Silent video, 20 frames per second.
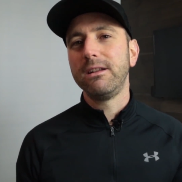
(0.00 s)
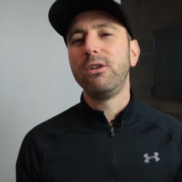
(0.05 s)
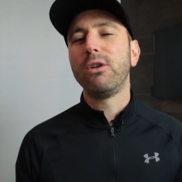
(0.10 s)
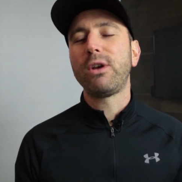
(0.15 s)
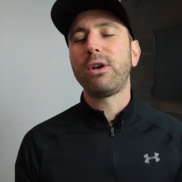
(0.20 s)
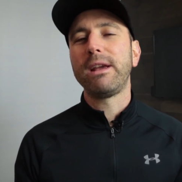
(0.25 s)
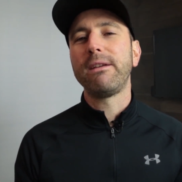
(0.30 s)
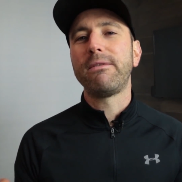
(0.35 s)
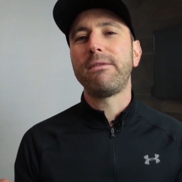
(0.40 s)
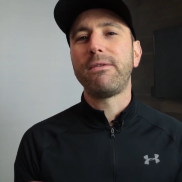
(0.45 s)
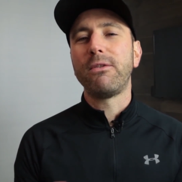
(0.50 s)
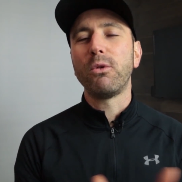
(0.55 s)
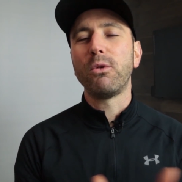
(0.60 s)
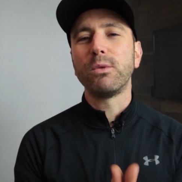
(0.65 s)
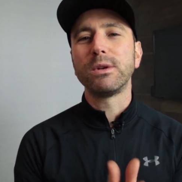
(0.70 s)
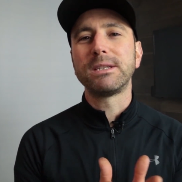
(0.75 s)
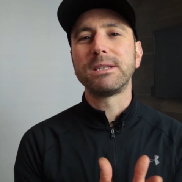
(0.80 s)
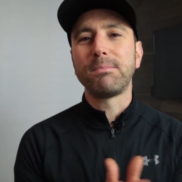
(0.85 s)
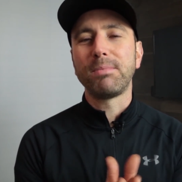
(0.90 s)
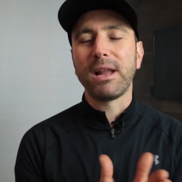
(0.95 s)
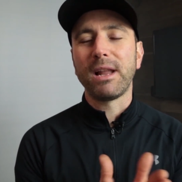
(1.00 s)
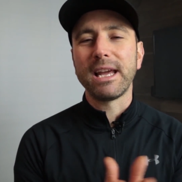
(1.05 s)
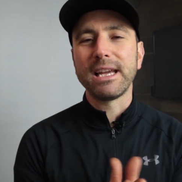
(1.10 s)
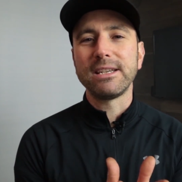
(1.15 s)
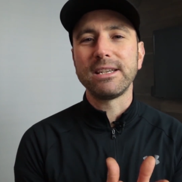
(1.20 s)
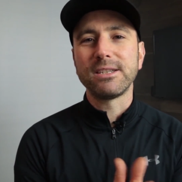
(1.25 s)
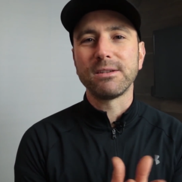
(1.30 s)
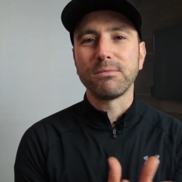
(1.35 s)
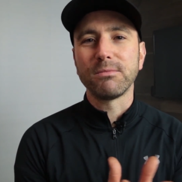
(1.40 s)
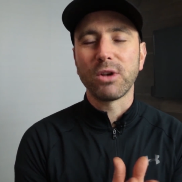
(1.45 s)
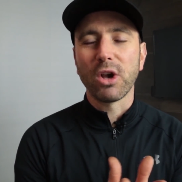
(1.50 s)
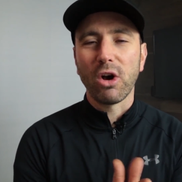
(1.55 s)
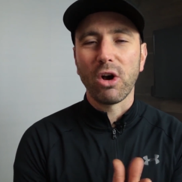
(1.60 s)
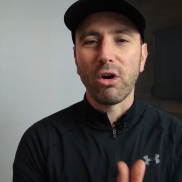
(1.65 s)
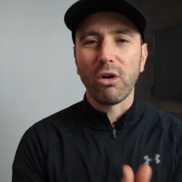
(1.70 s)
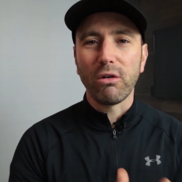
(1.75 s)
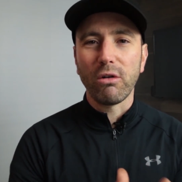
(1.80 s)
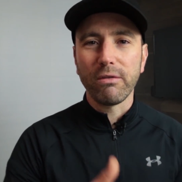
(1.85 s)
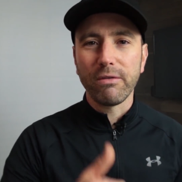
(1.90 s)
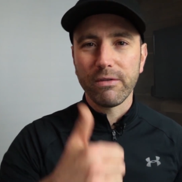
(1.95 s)
Looking forward to playing some
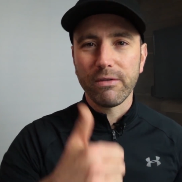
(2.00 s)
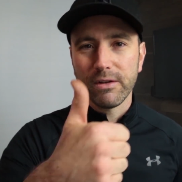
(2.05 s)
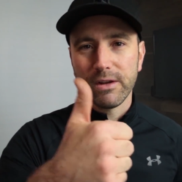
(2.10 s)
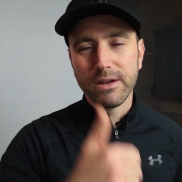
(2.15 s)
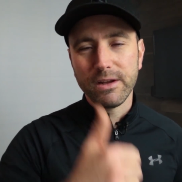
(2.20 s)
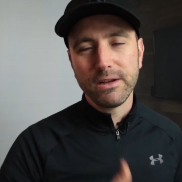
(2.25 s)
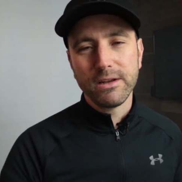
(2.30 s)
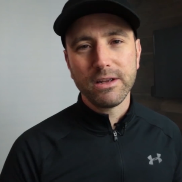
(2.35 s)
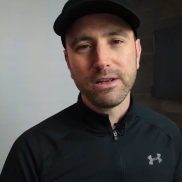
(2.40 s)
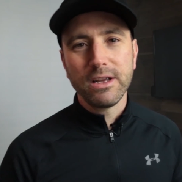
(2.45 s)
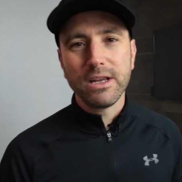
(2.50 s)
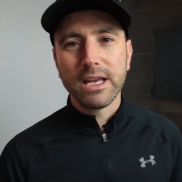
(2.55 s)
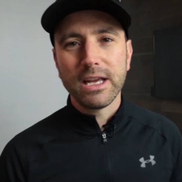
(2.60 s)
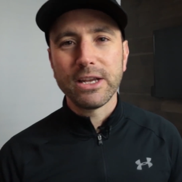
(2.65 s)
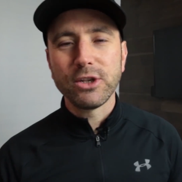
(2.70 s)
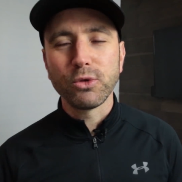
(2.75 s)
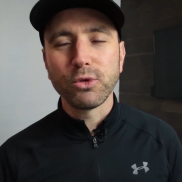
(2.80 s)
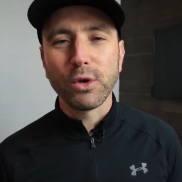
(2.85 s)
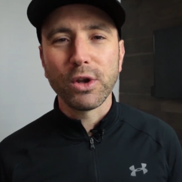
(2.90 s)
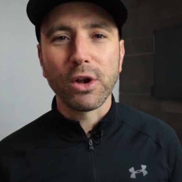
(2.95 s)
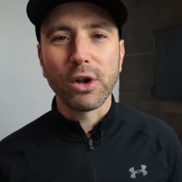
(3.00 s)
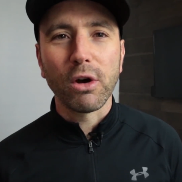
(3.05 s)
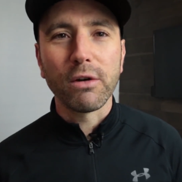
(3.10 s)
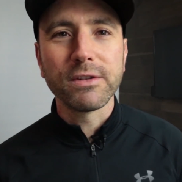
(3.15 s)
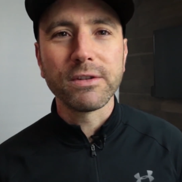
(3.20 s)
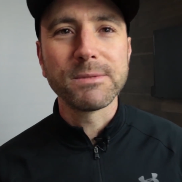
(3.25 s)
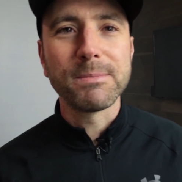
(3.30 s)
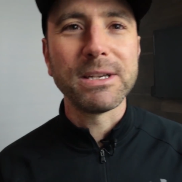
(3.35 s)
golf. Enjoy your golf.